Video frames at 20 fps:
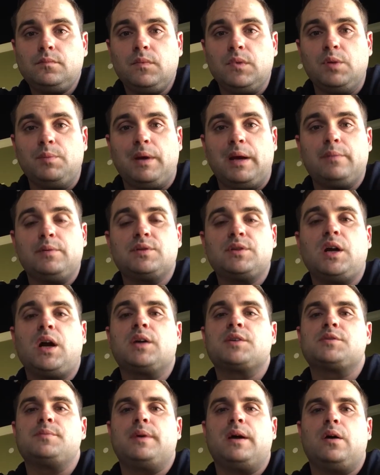The Bible
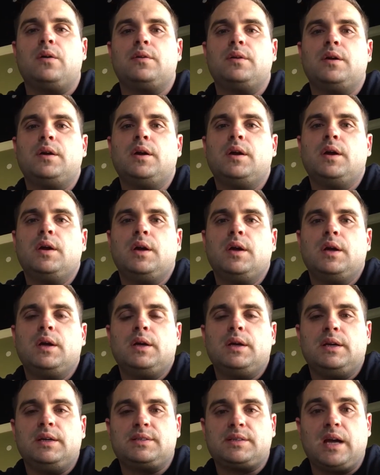talks about
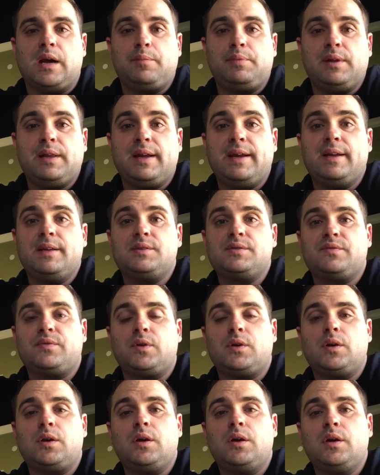He's got plans
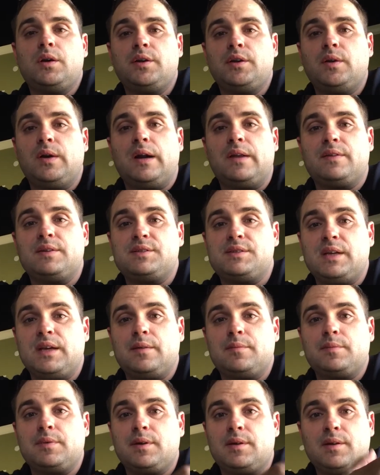for, out of the
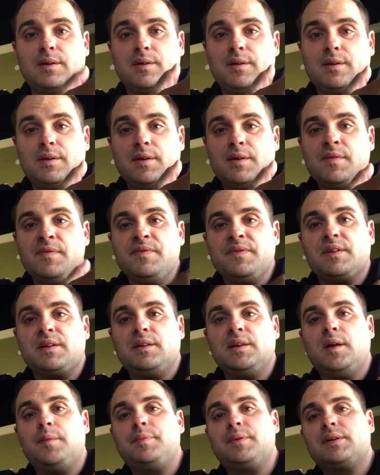same
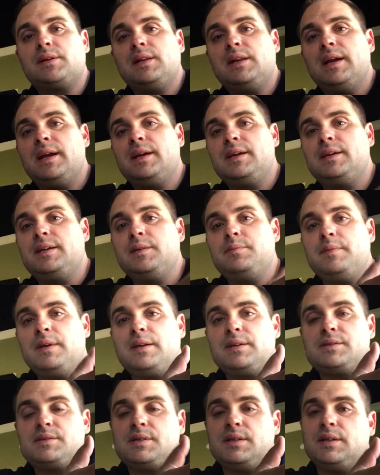lump of clay, He
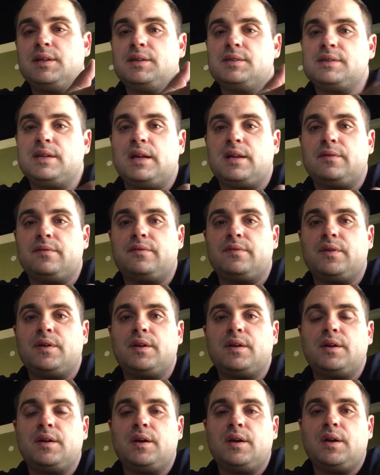makes things out of
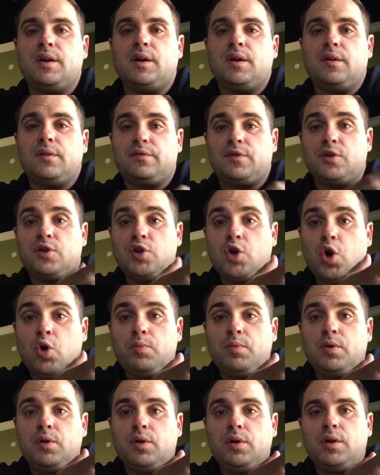for
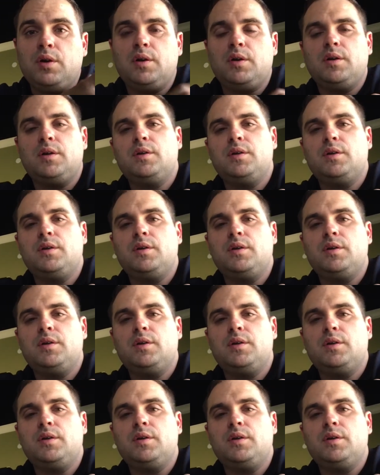noble